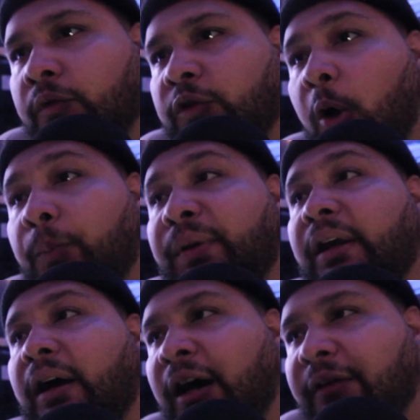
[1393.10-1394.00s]
Don't
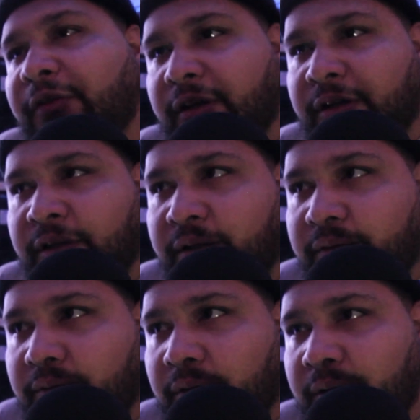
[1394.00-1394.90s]
be of the hood
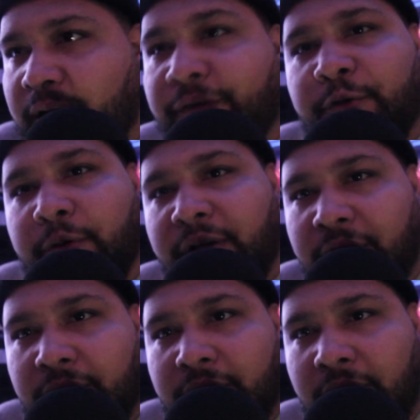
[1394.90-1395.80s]
if you in
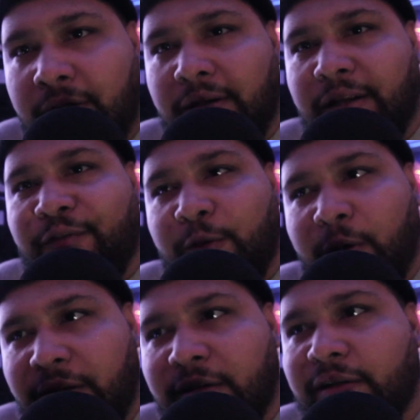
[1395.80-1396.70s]
it. If you
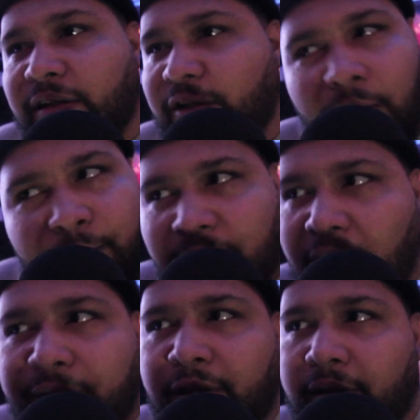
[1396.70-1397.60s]
in the hood, don't be
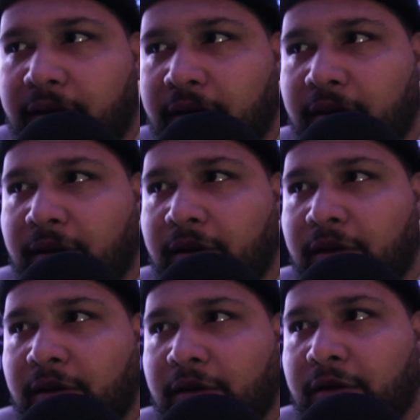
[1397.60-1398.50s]
of it.
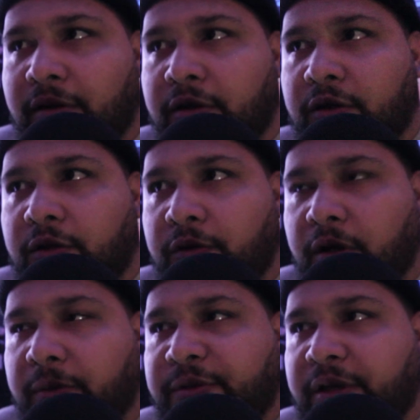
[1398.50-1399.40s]
You know
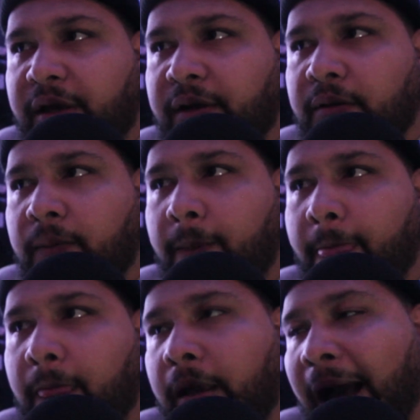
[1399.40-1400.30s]
what I'm saying?
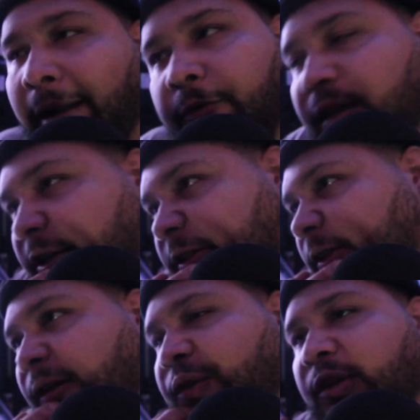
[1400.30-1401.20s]
I don't think there's
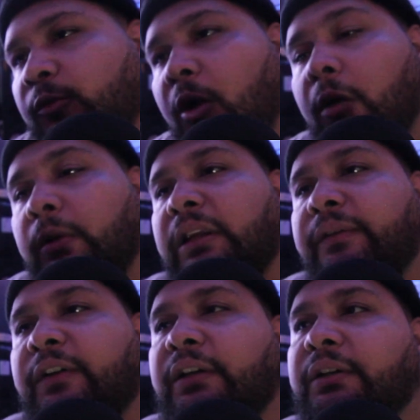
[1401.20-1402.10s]
anything wrong with
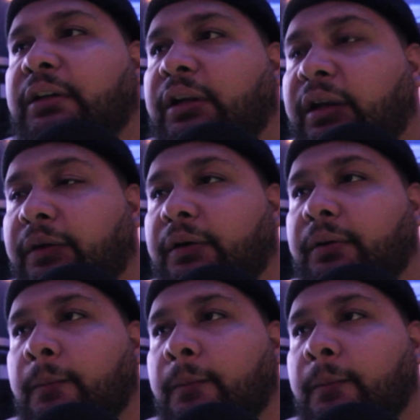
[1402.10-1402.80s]
living in the hood either.